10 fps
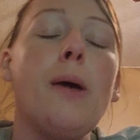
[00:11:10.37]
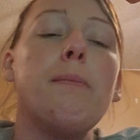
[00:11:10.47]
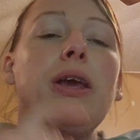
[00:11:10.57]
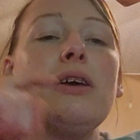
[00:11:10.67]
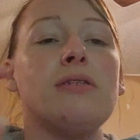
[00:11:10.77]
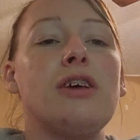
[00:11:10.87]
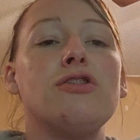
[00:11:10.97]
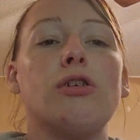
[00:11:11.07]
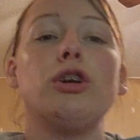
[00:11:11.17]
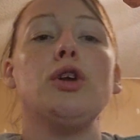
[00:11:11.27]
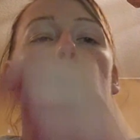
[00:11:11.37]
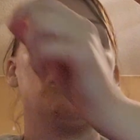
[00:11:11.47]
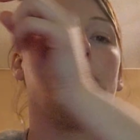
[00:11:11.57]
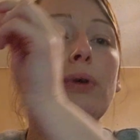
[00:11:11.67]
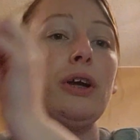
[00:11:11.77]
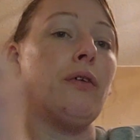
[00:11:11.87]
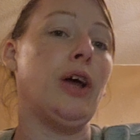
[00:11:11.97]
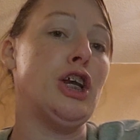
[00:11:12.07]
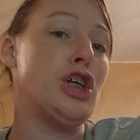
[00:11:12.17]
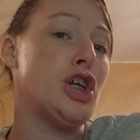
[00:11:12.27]
because I started with
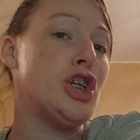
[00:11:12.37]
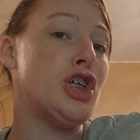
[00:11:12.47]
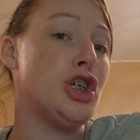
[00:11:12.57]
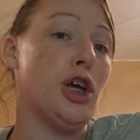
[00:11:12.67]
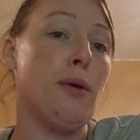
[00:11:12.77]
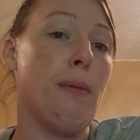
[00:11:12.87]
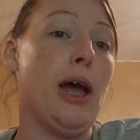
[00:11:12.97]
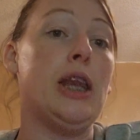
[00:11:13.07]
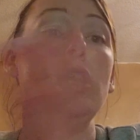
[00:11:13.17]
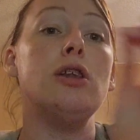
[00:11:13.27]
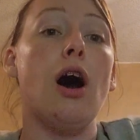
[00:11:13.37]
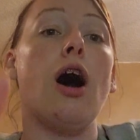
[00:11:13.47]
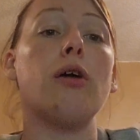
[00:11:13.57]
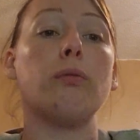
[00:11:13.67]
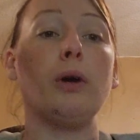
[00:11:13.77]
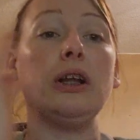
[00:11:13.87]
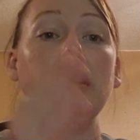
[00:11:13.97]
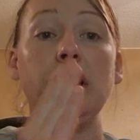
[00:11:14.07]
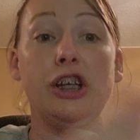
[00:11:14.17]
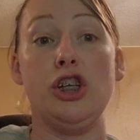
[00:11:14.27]
relationship and not
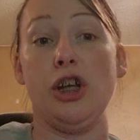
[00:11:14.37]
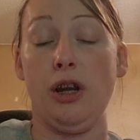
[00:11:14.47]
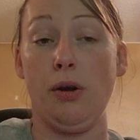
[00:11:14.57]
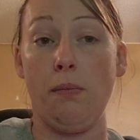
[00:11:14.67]
religion.